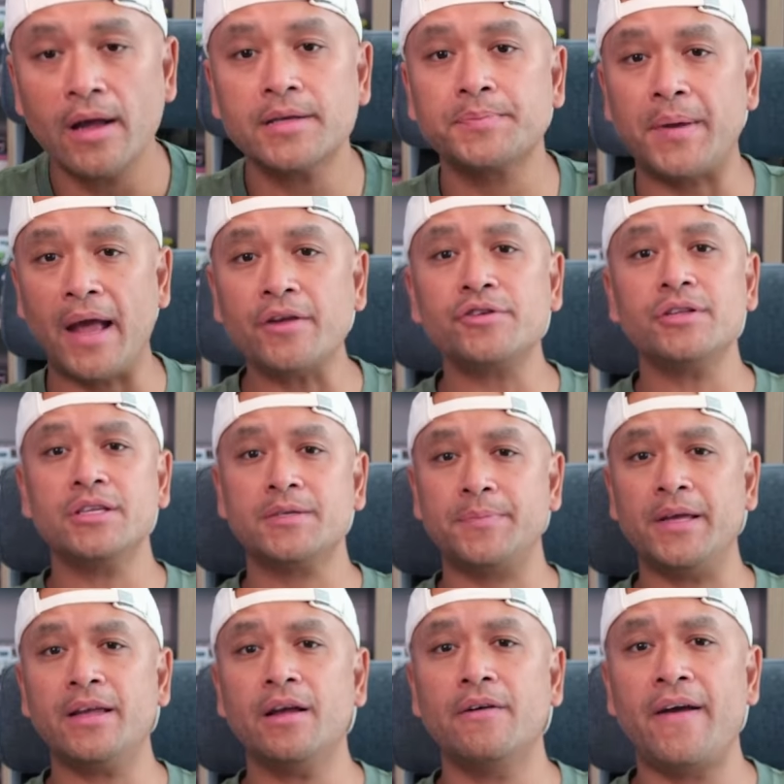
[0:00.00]
actually
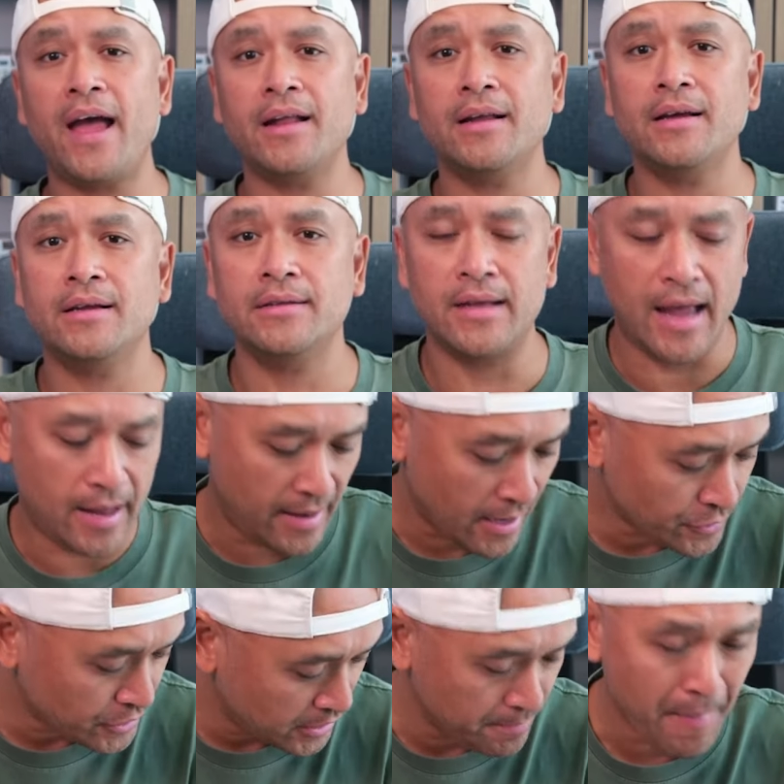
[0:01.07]
speaking of Hannah and
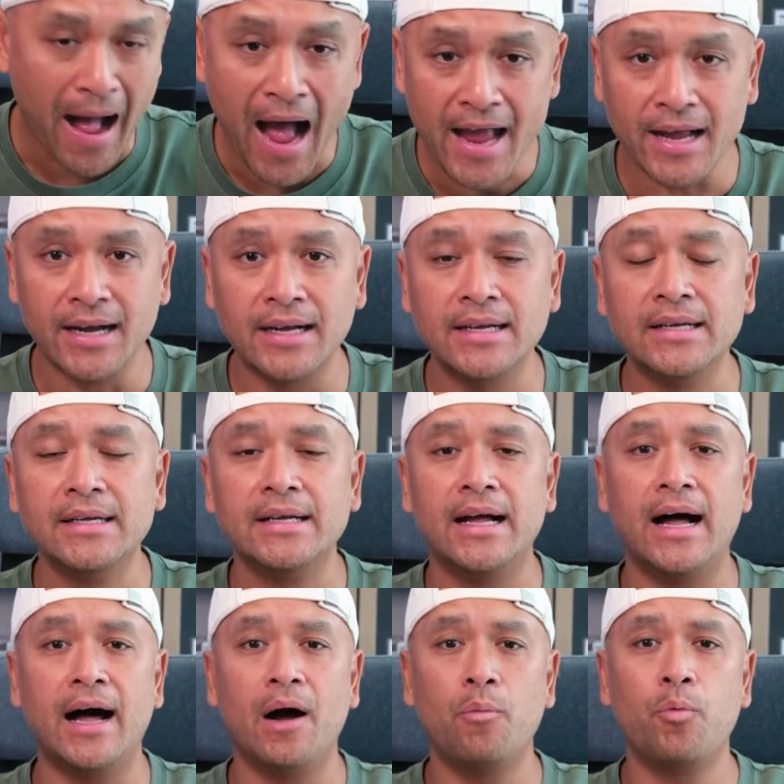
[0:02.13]
actually Maya,
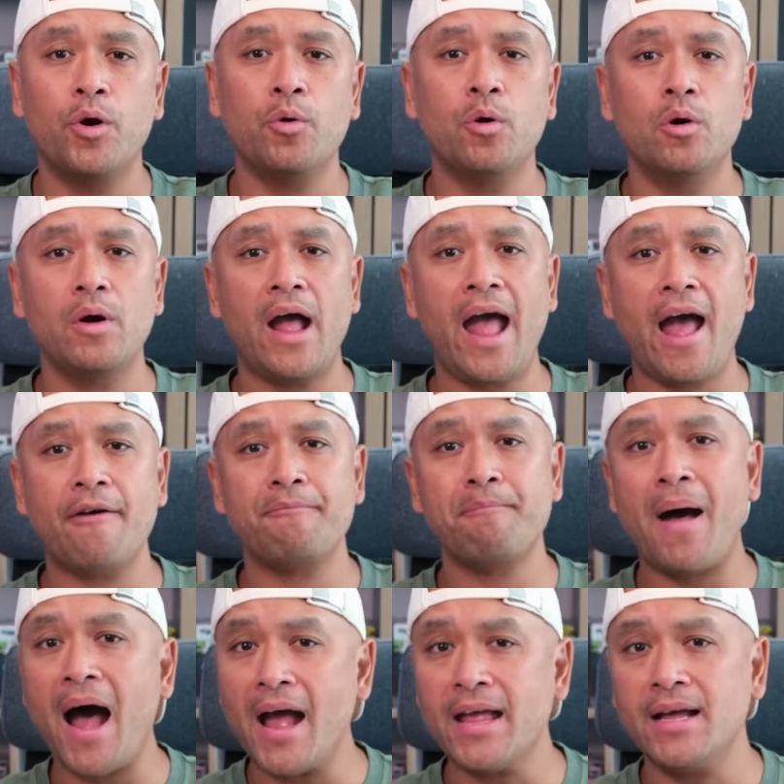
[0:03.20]
we will have
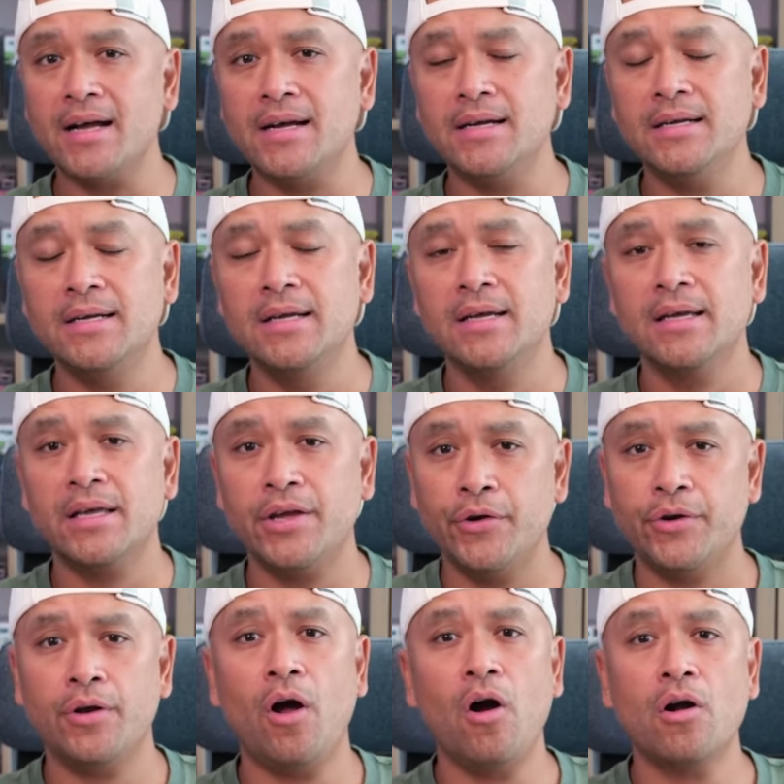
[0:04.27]
Maya here
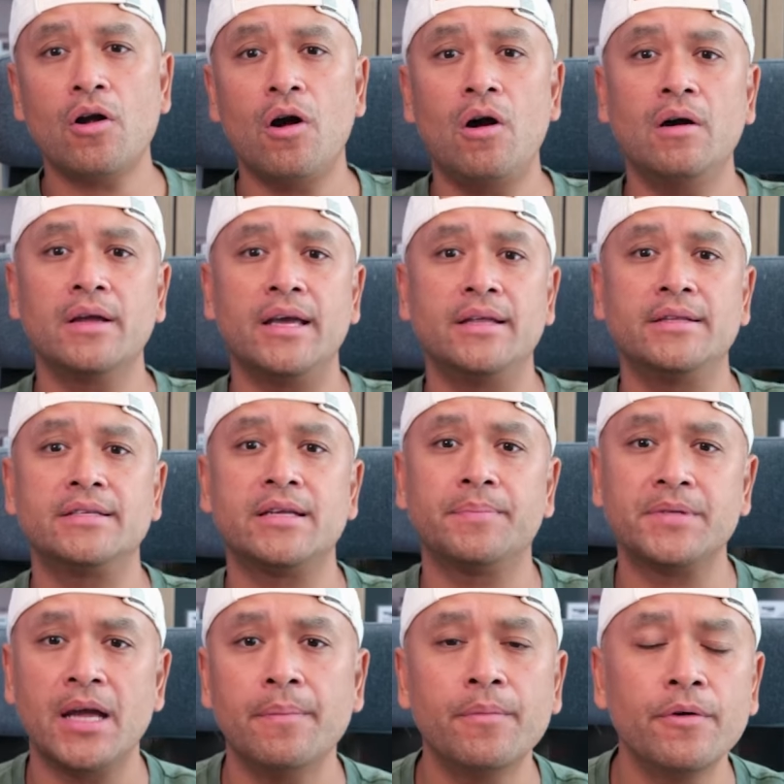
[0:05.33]
in Hong Kong in
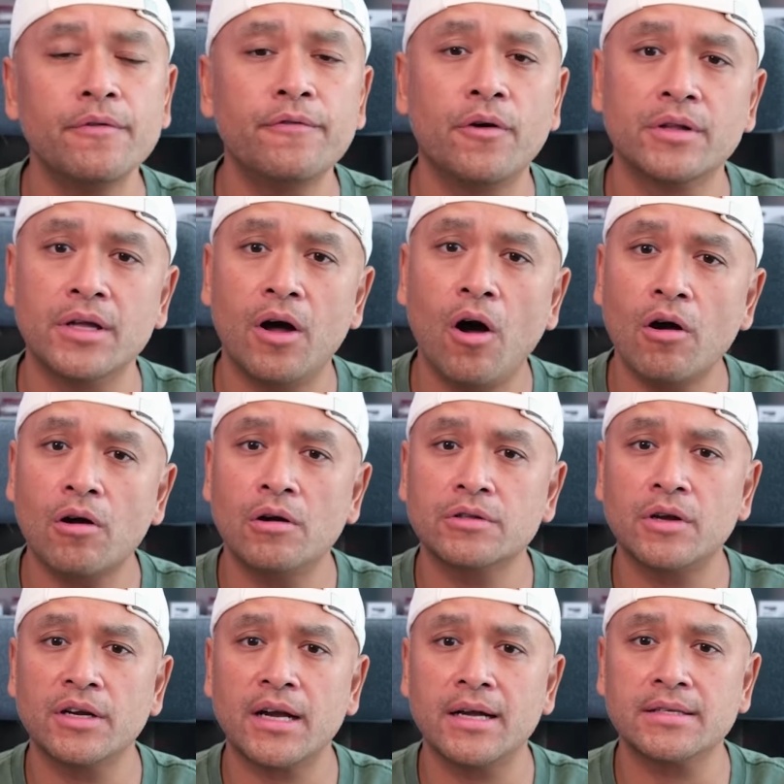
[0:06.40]
September for the Hong Kong
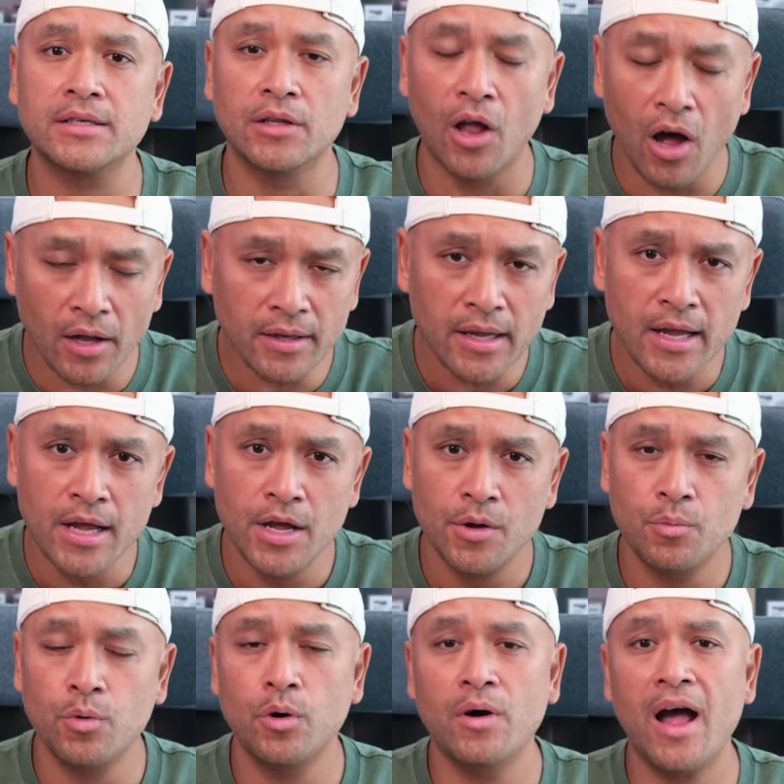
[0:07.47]
Toy Car Salon.
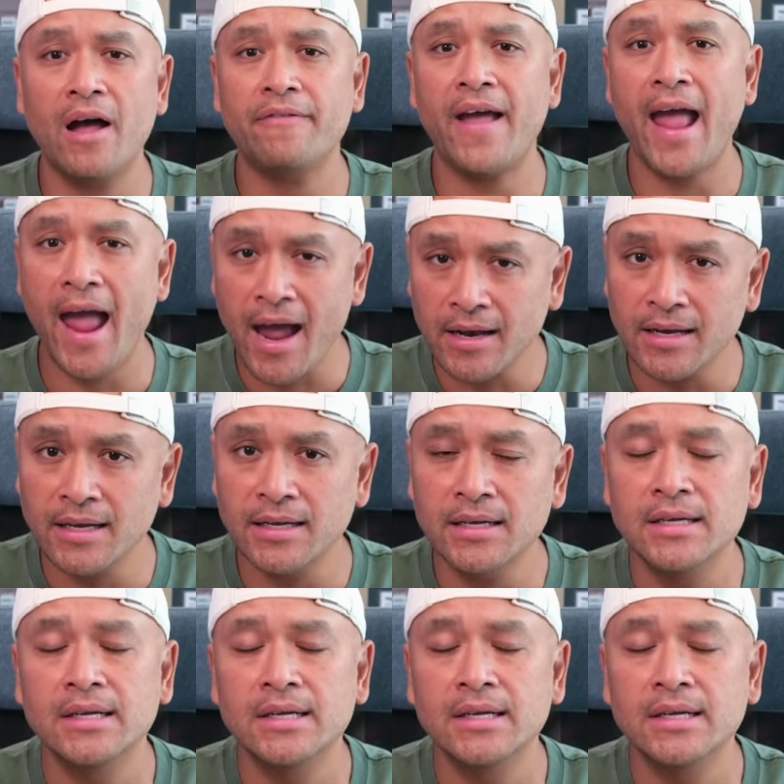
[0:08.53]
We'll have Hannah